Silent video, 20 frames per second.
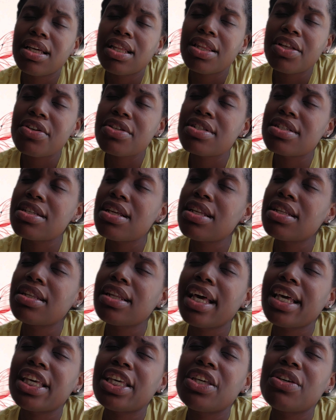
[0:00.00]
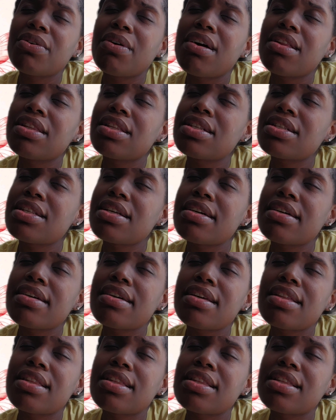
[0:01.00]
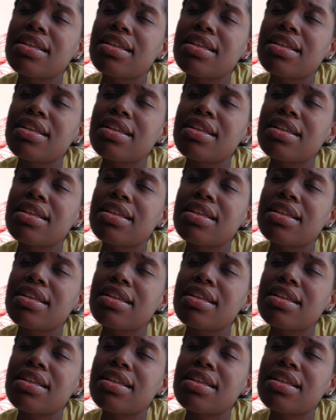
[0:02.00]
There's none like you on this earth.